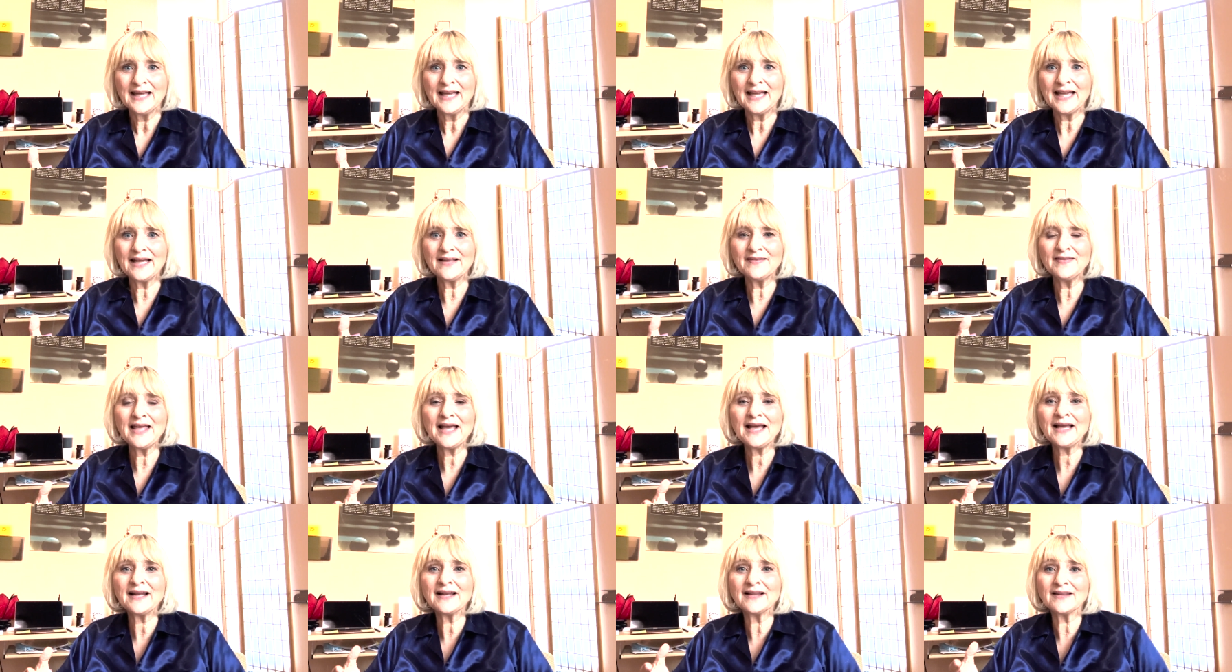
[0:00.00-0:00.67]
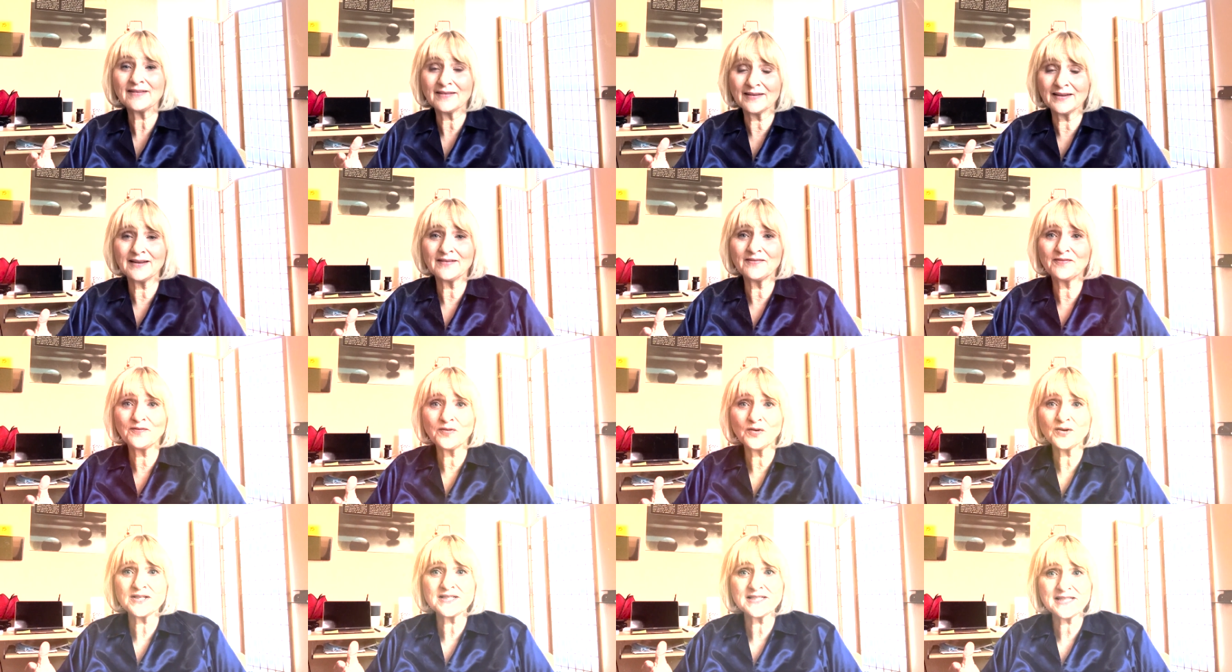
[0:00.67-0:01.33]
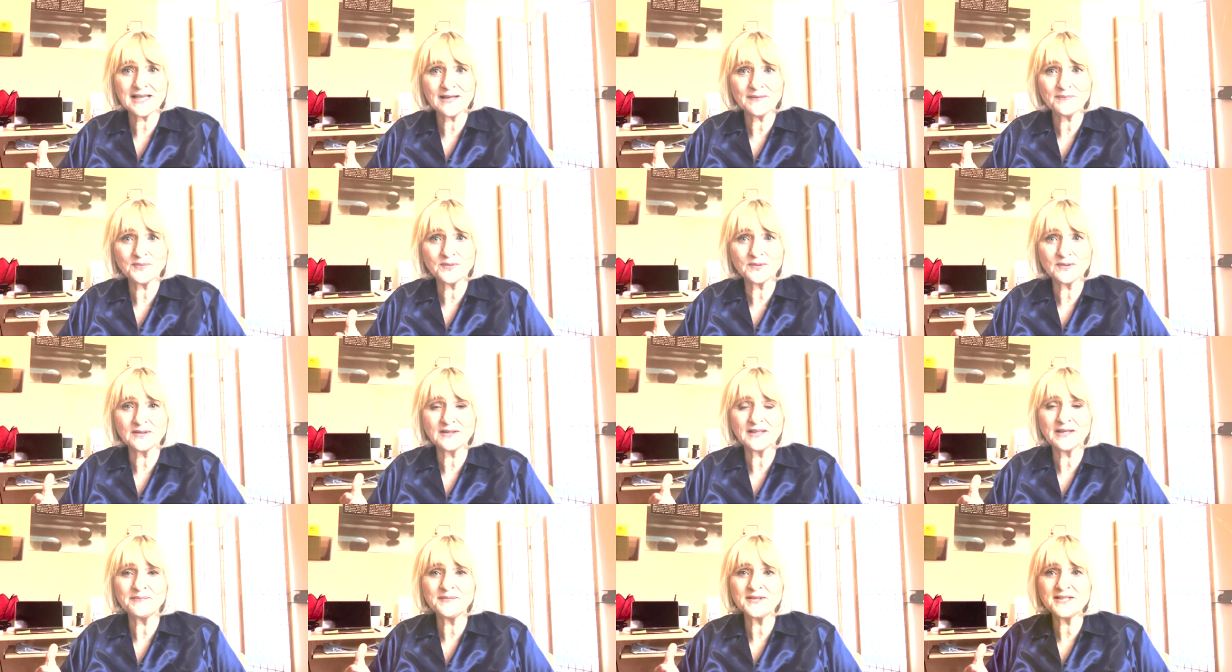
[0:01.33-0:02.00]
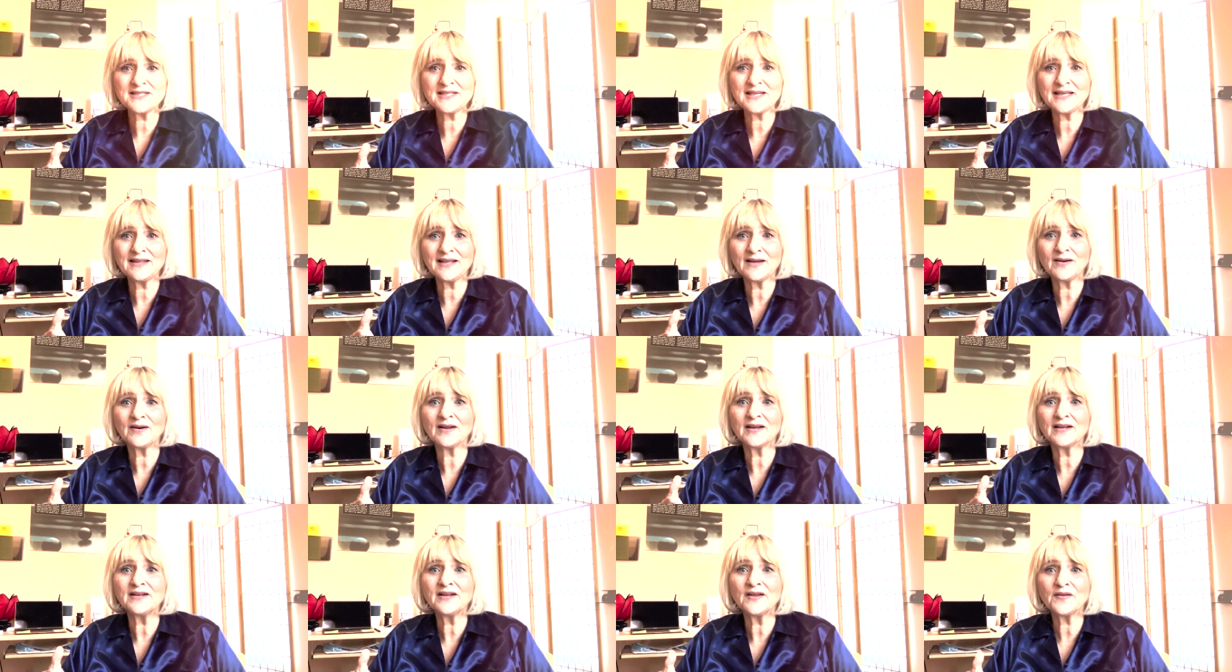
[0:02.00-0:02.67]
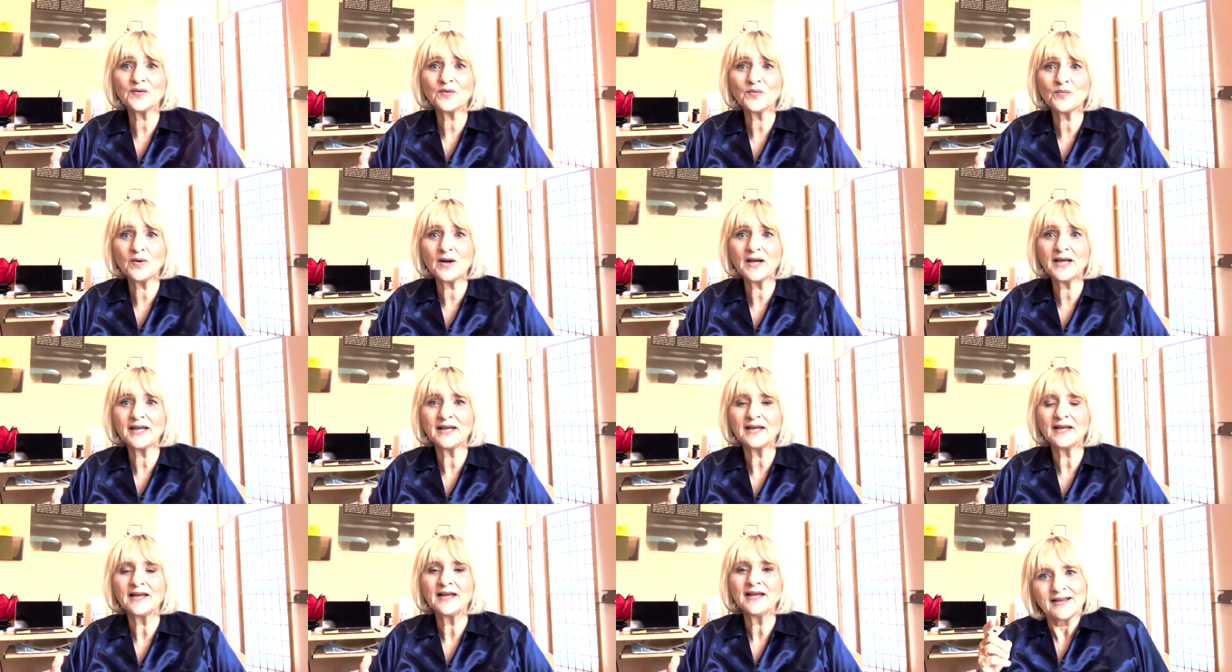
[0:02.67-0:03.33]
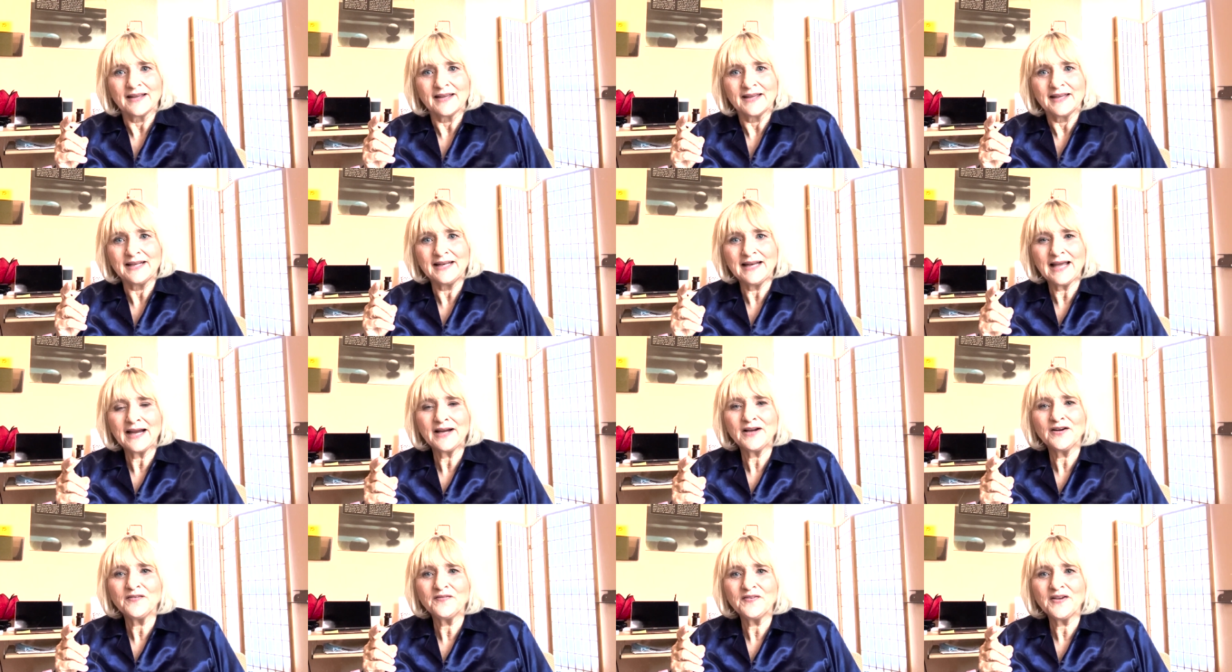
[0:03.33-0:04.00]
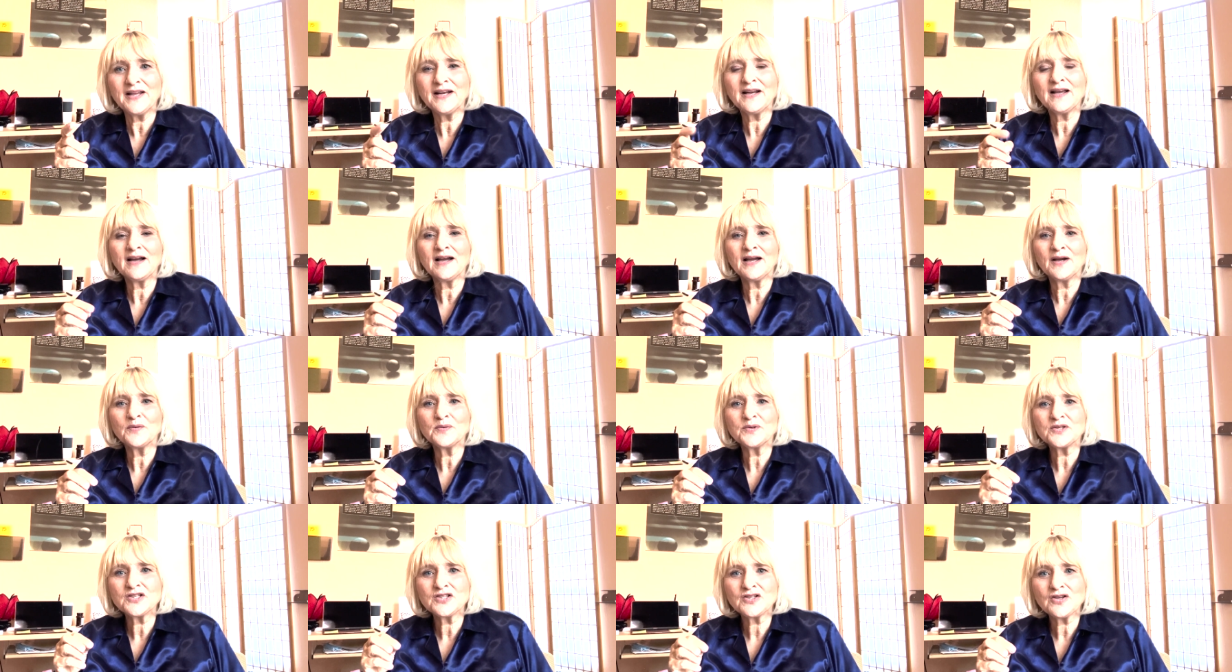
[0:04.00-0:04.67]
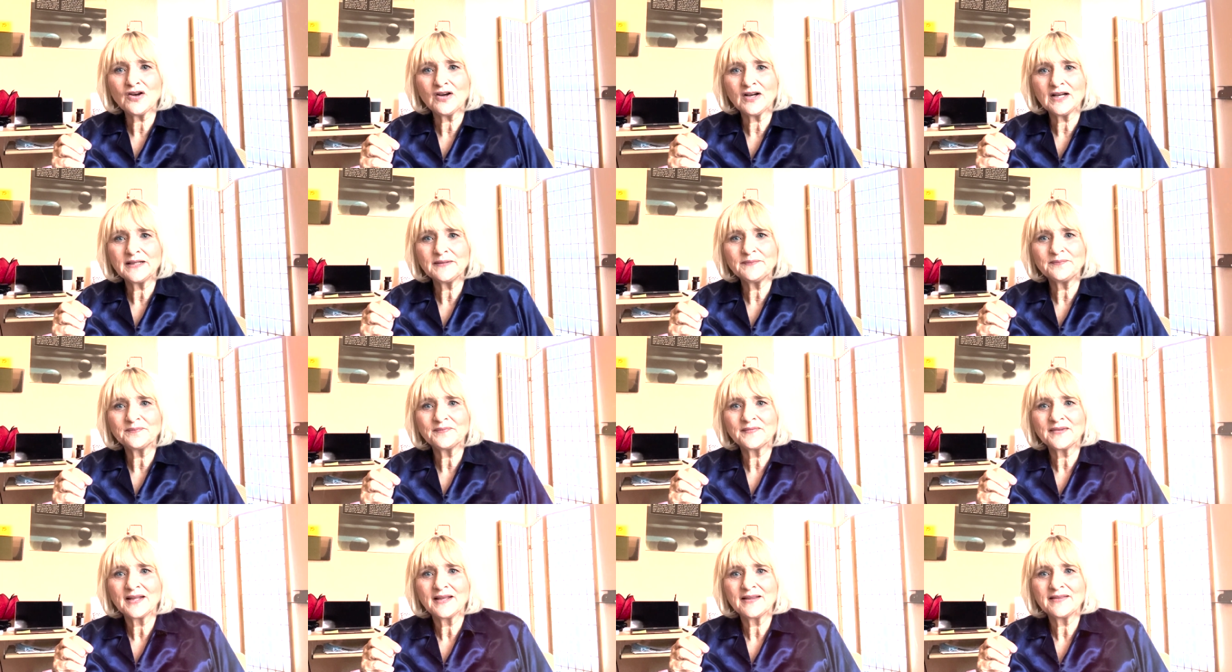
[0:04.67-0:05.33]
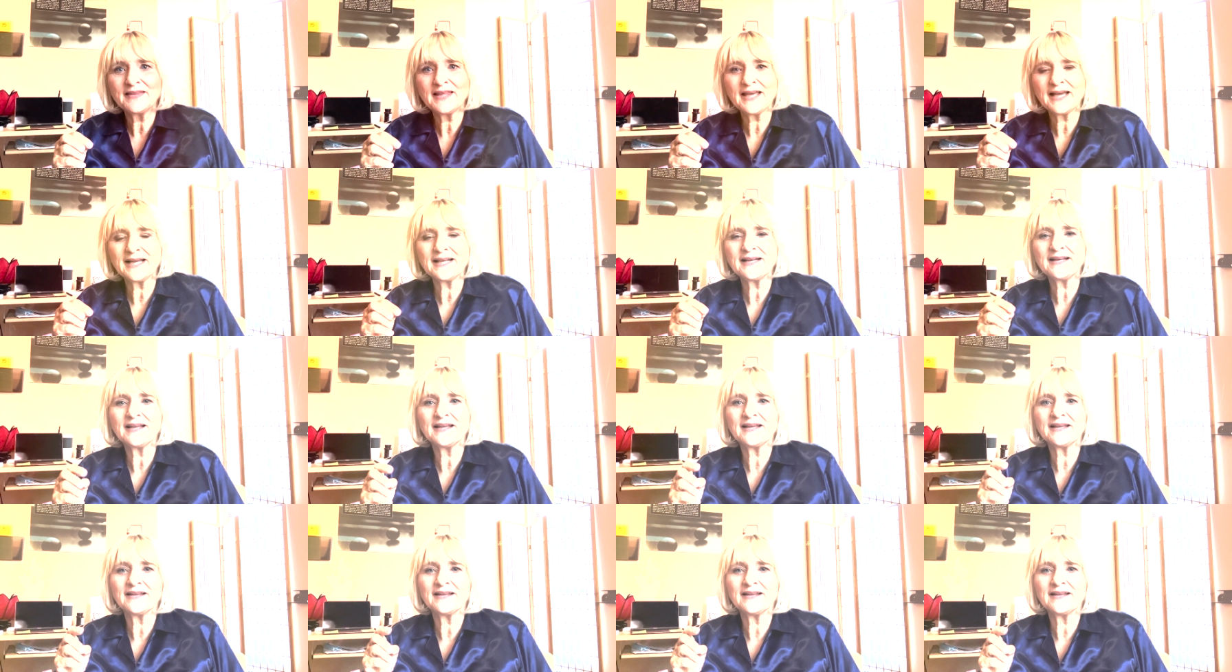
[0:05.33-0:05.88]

And that, for example, let me say that another way. In Ayurveda, I was taught that